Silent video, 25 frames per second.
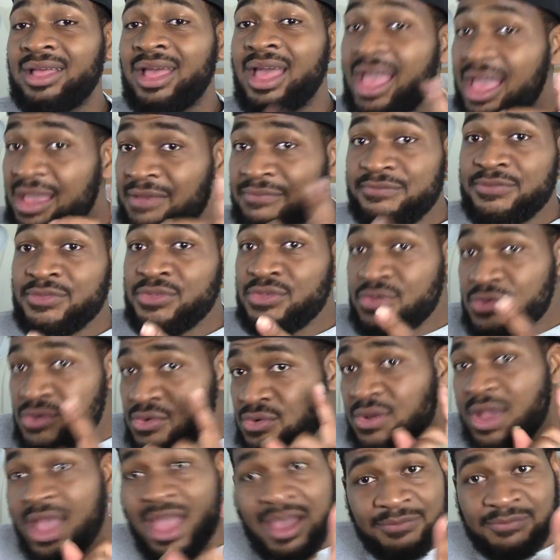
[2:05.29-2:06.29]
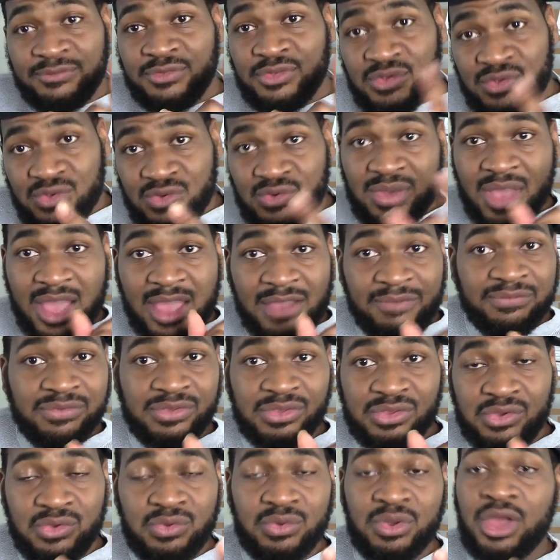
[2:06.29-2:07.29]
F you,
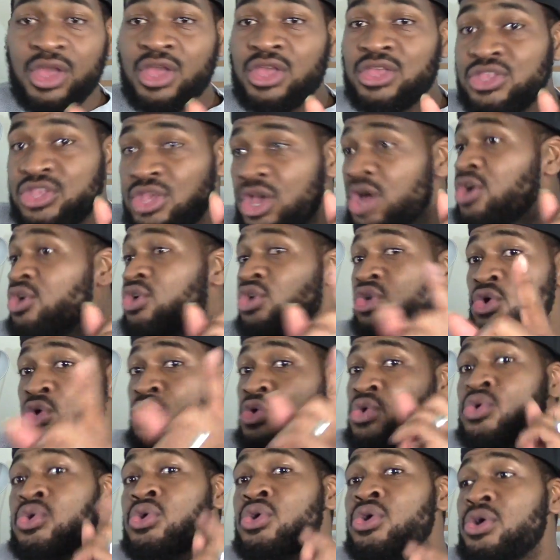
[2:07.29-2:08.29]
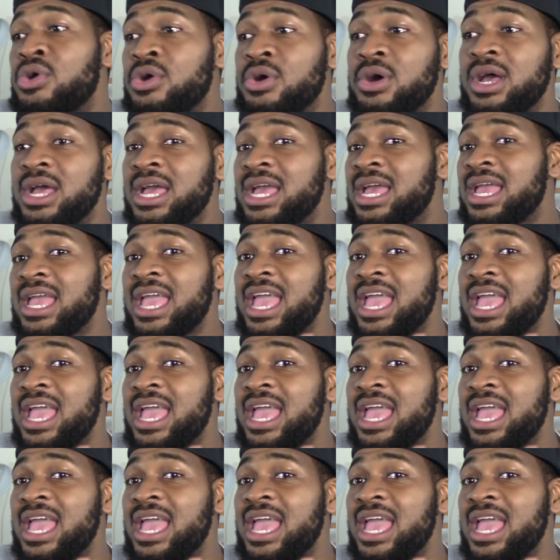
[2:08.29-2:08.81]
you're cool,